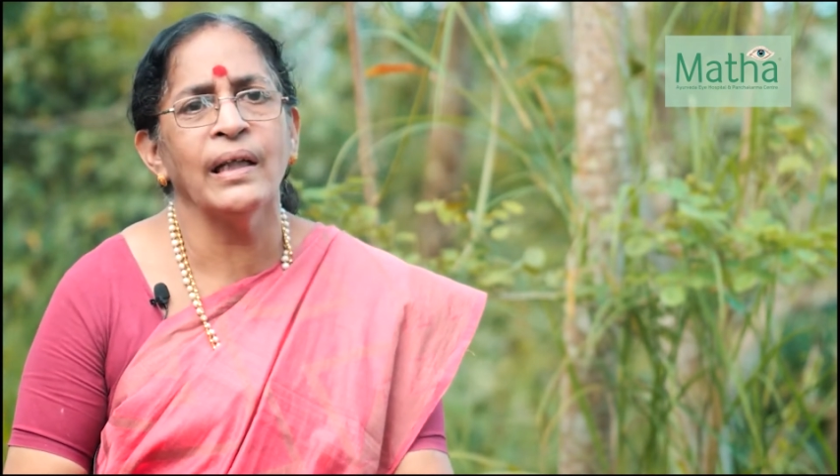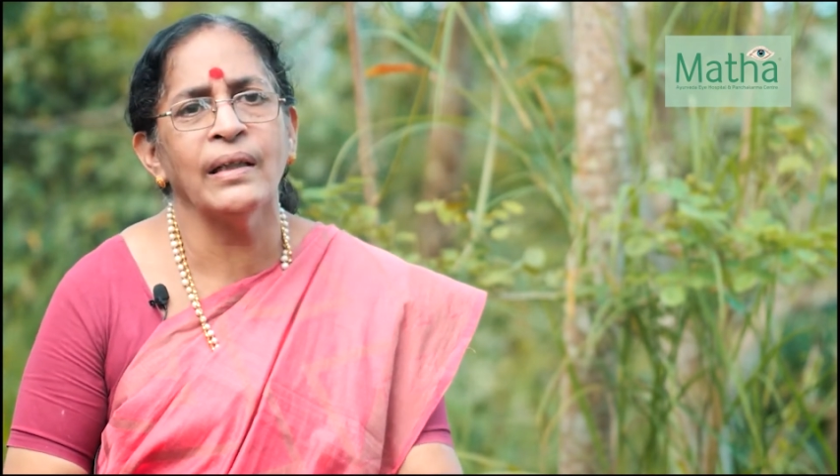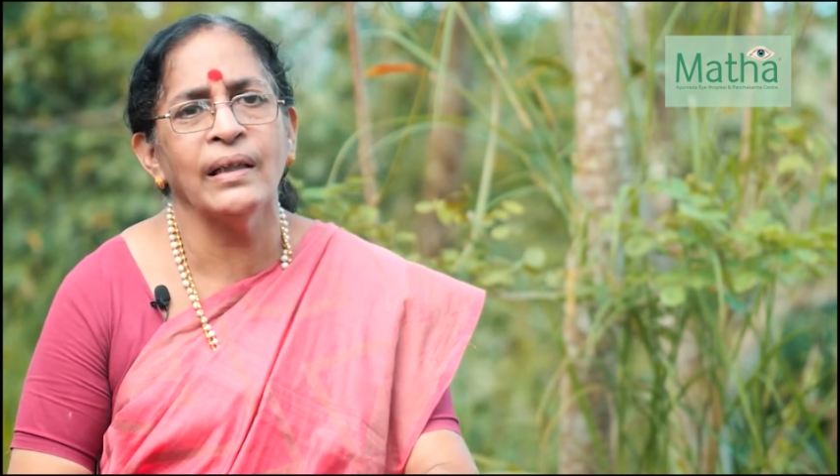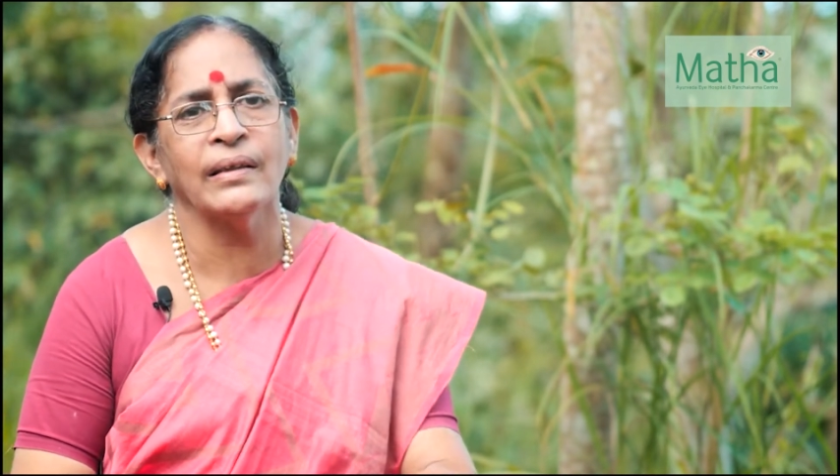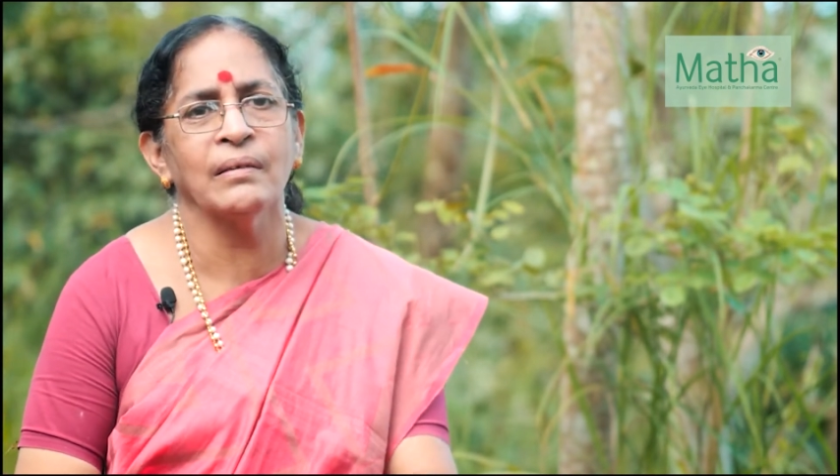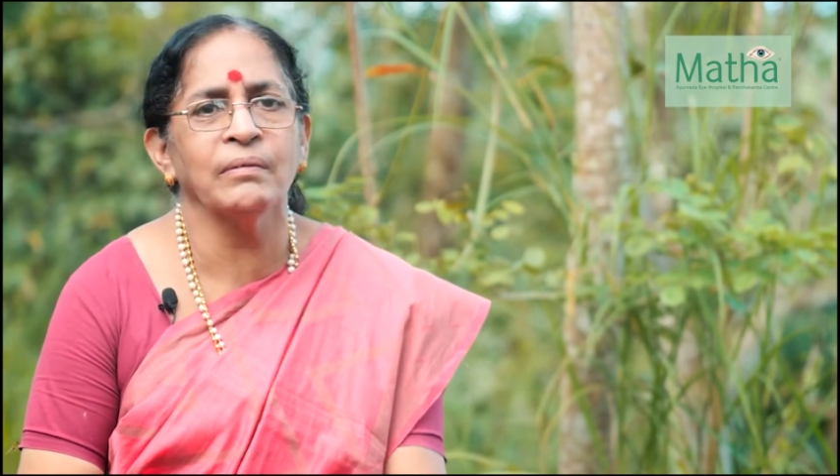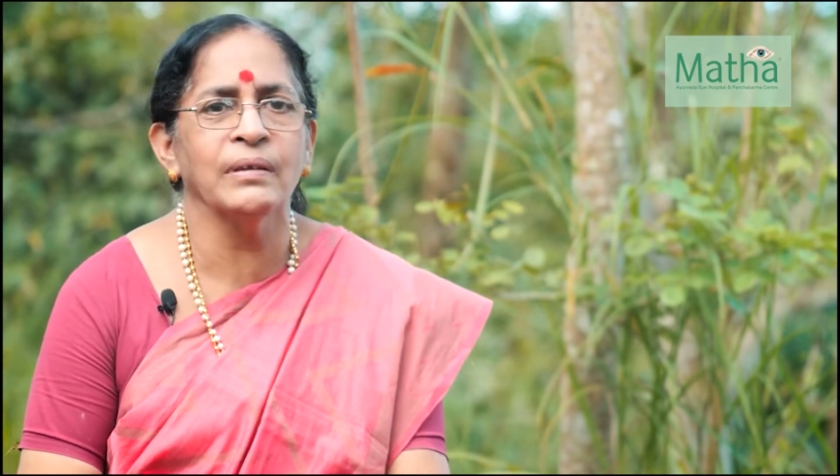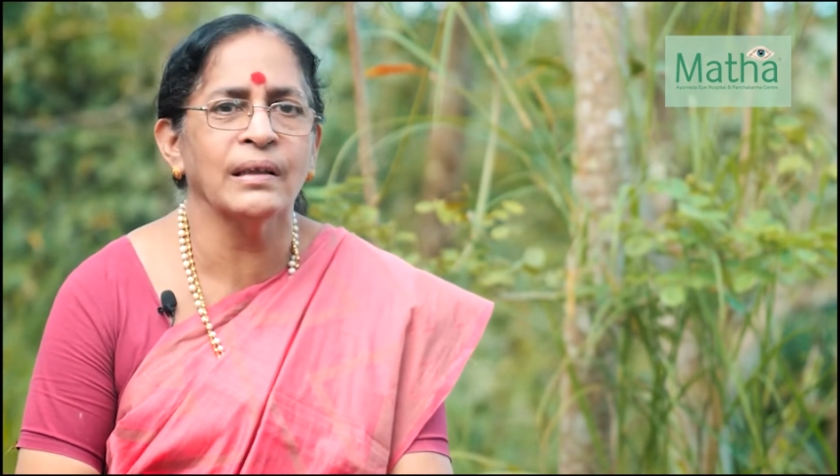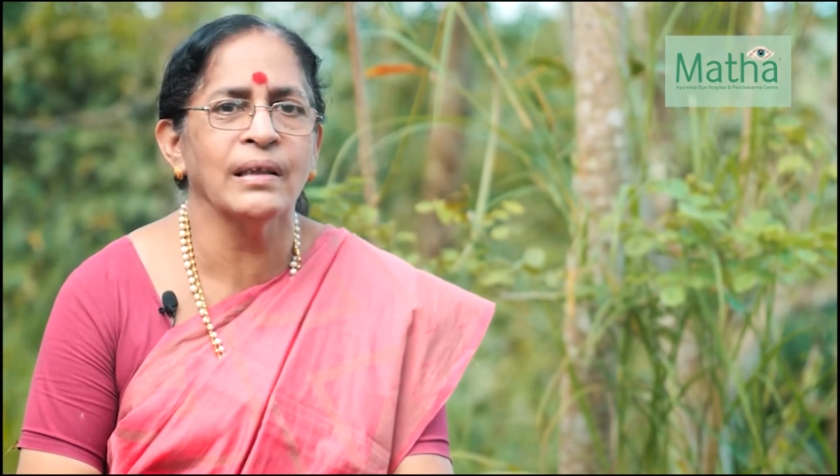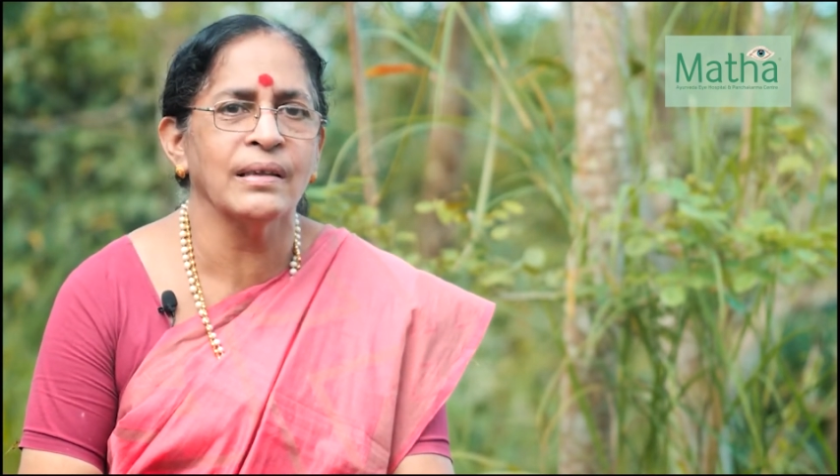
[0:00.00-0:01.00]
attracting
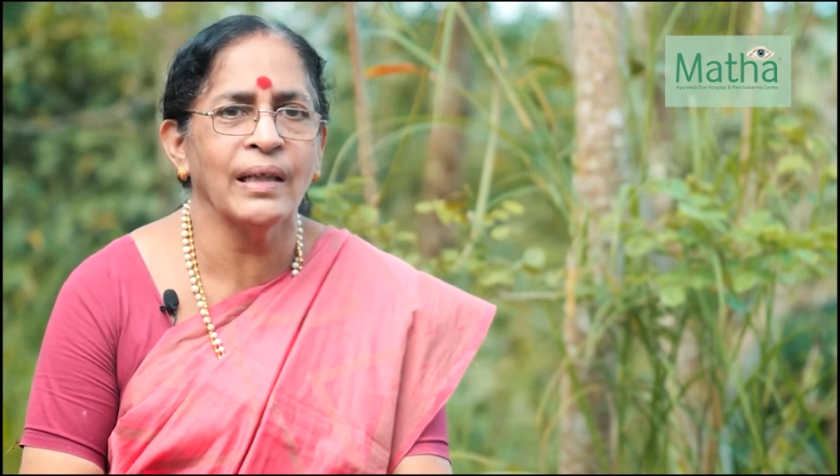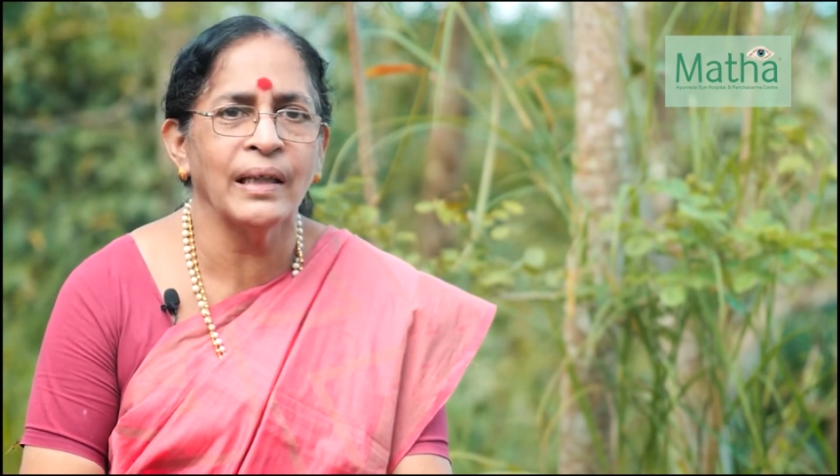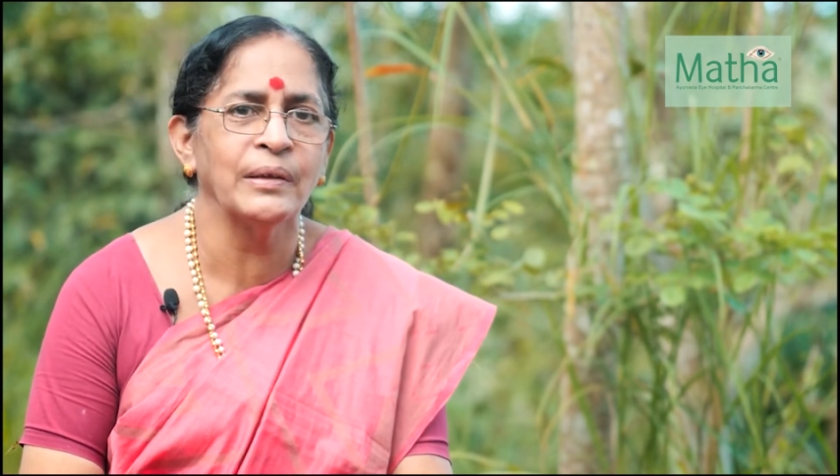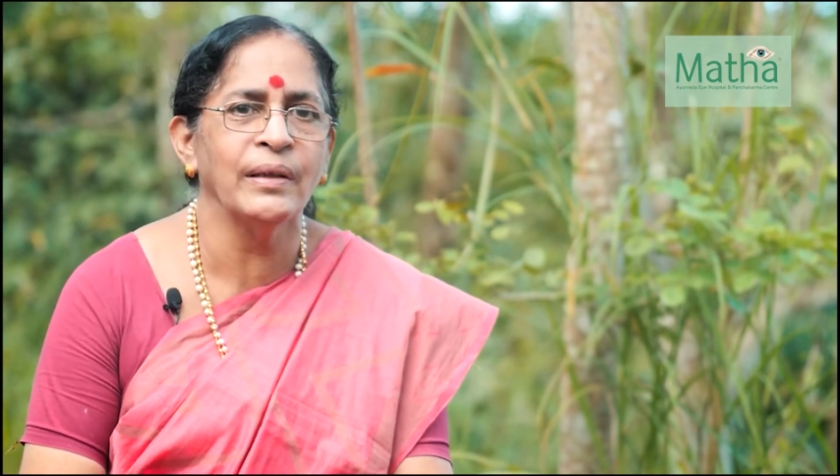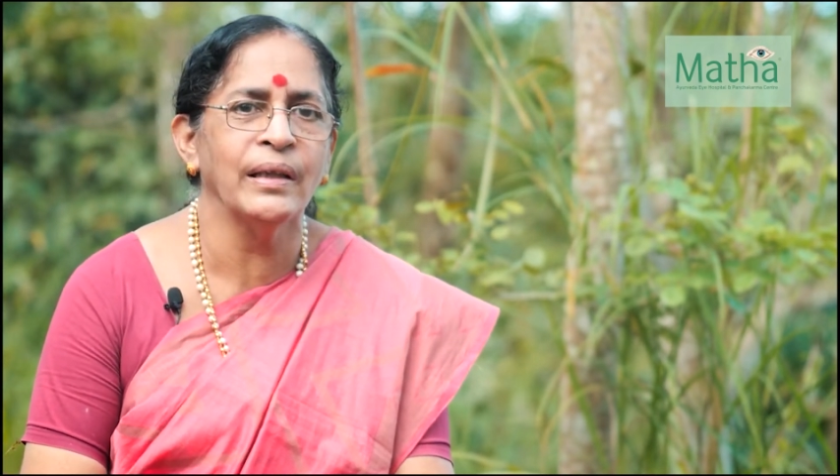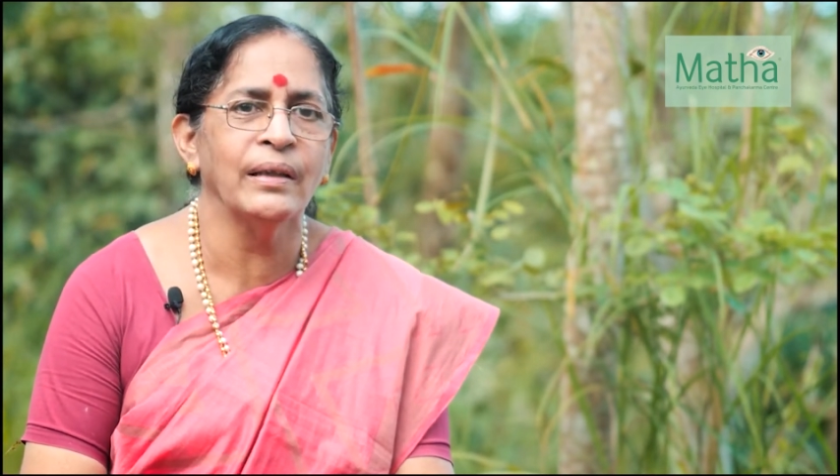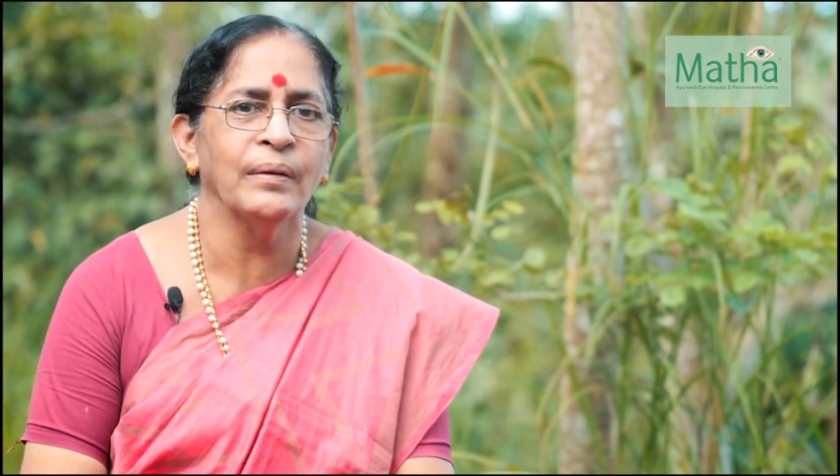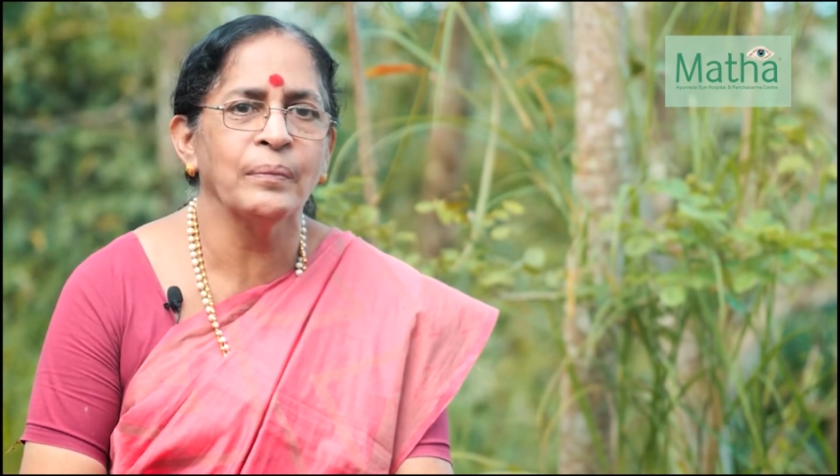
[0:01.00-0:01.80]
factors actually.